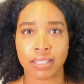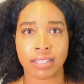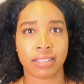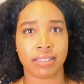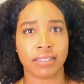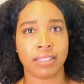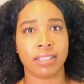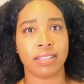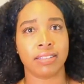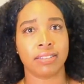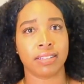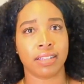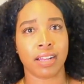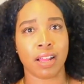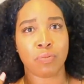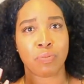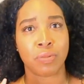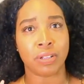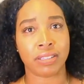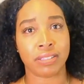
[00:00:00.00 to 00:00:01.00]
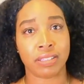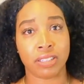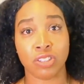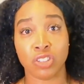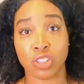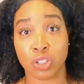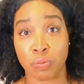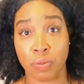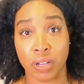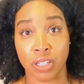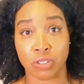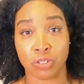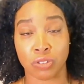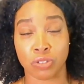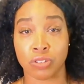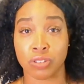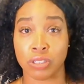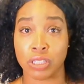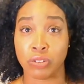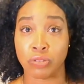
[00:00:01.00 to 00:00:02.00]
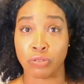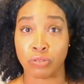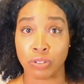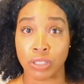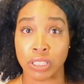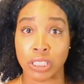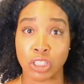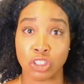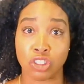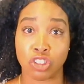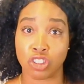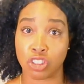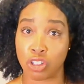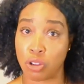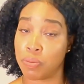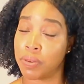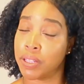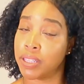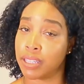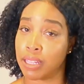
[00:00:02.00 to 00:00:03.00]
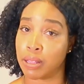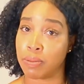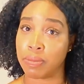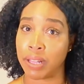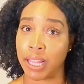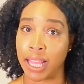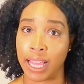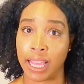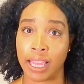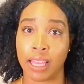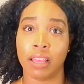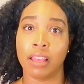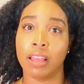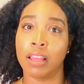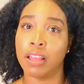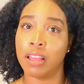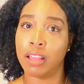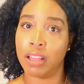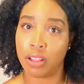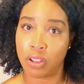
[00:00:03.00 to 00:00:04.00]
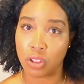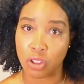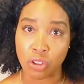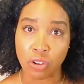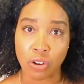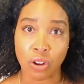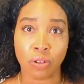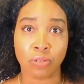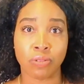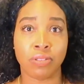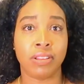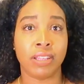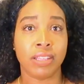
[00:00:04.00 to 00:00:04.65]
and the things that i've been teaching my children and really showing them like you know,